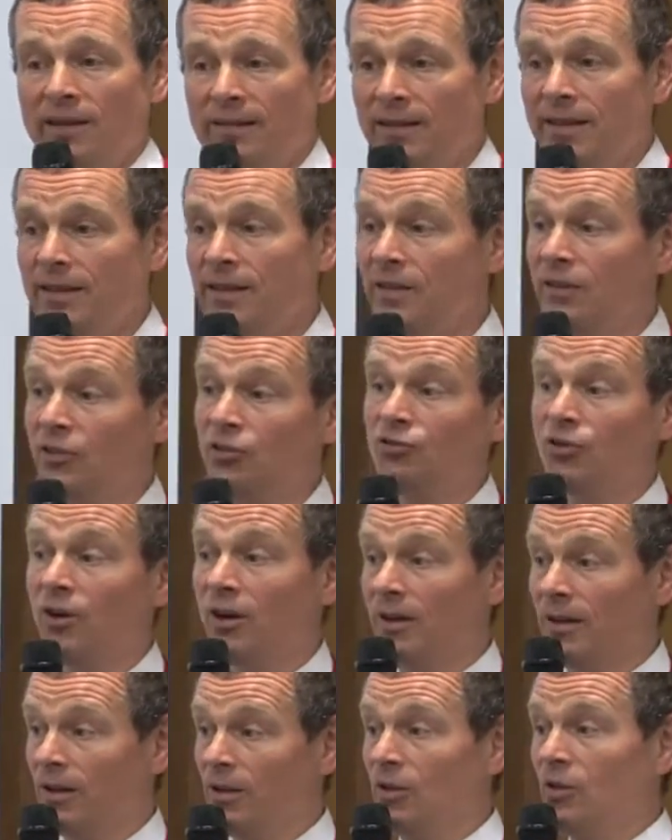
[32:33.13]
So this is a
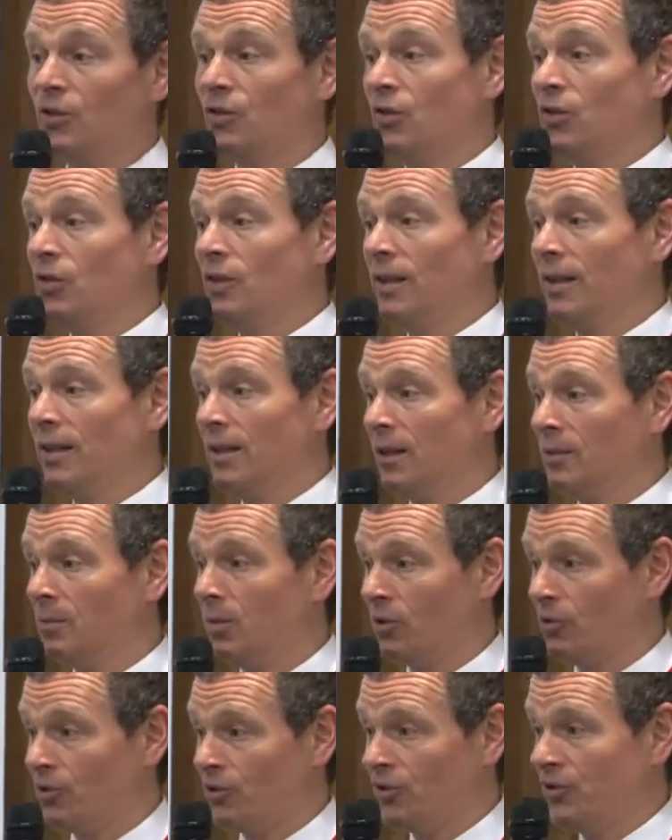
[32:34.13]
drug that looks good in the
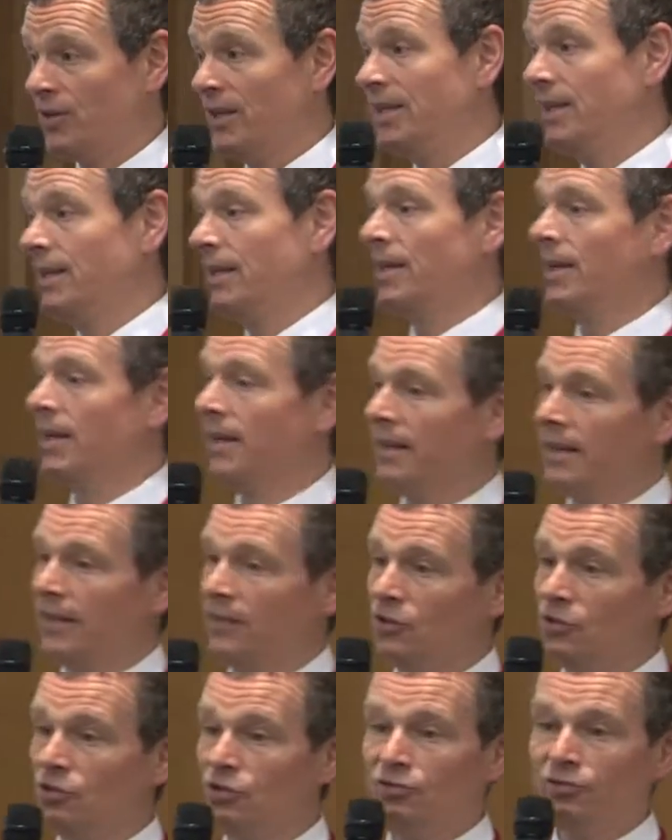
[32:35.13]
laboratory, there's
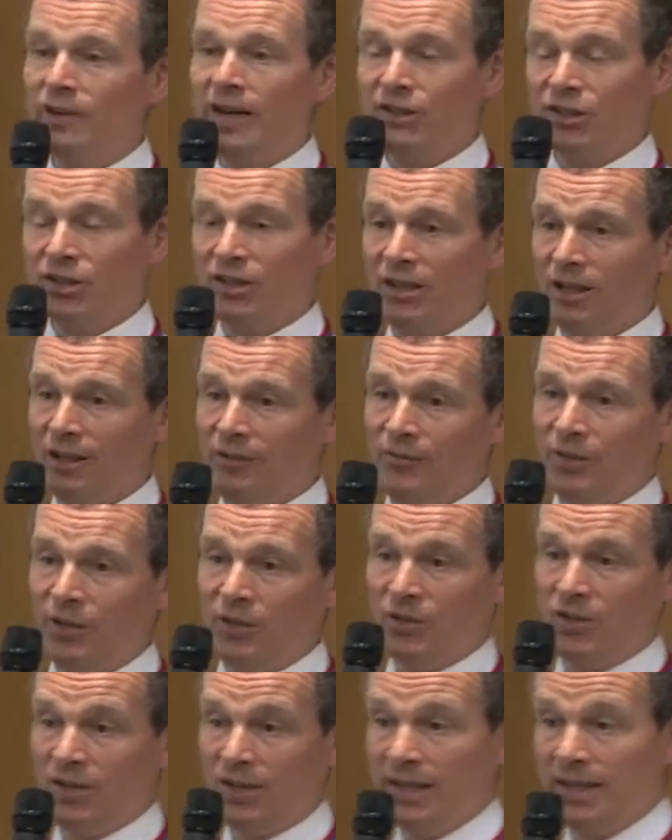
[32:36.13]
a good rationale for
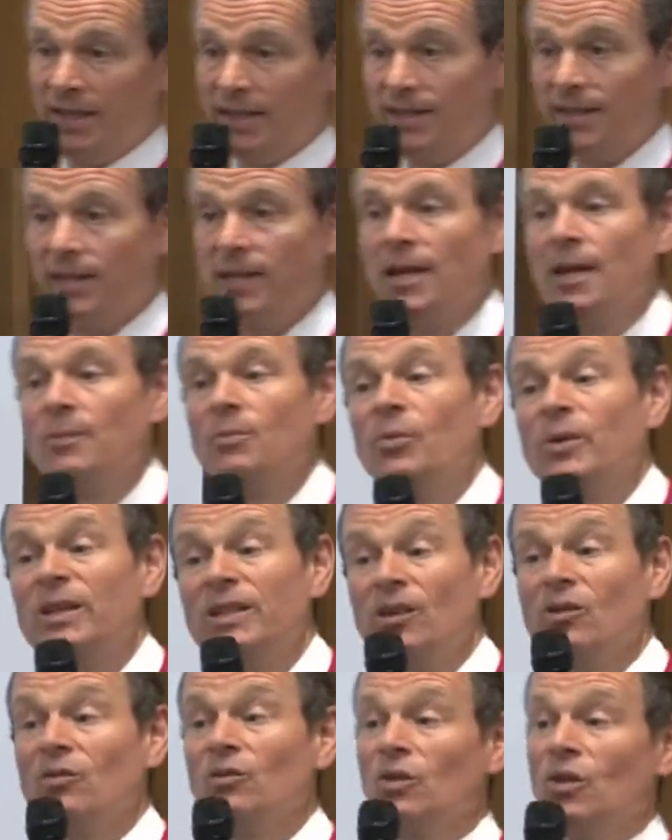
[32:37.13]
using it, but we
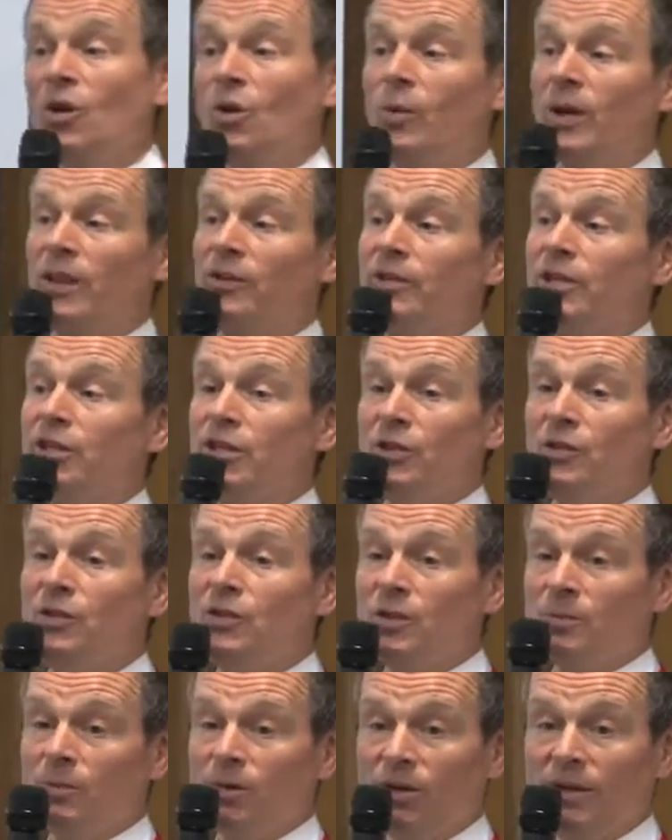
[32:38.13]
don't know whether it's
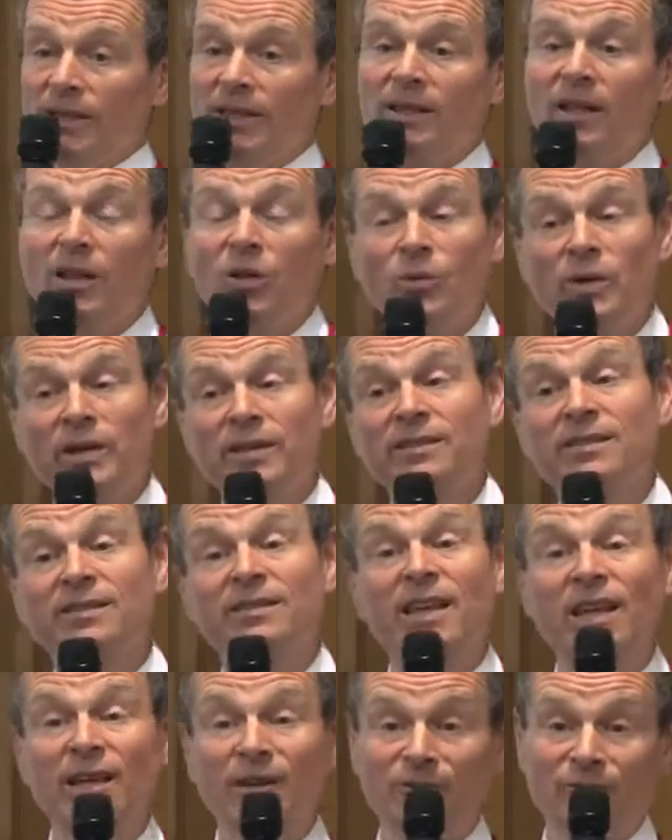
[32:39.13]
usable, in other words,
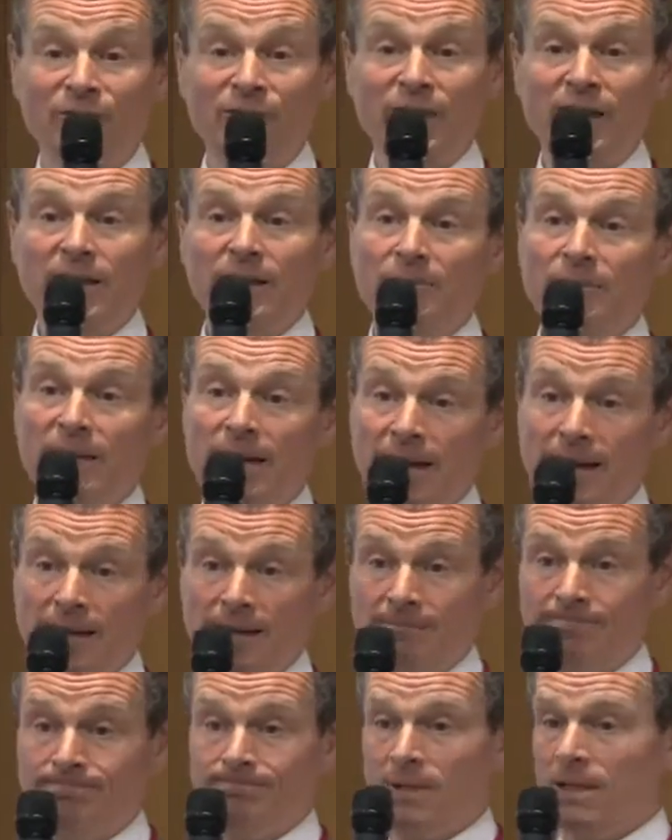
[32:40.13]
safe in
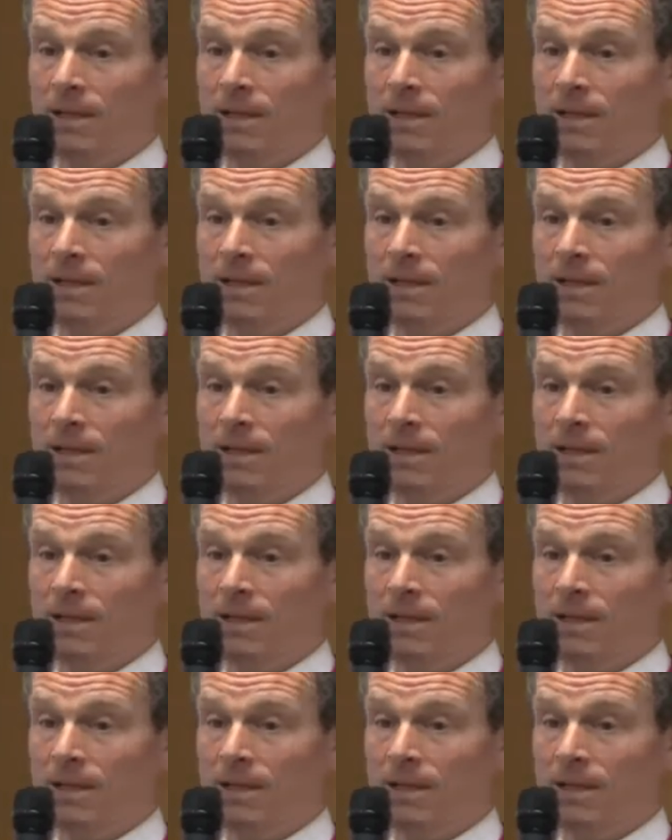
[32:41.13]
man.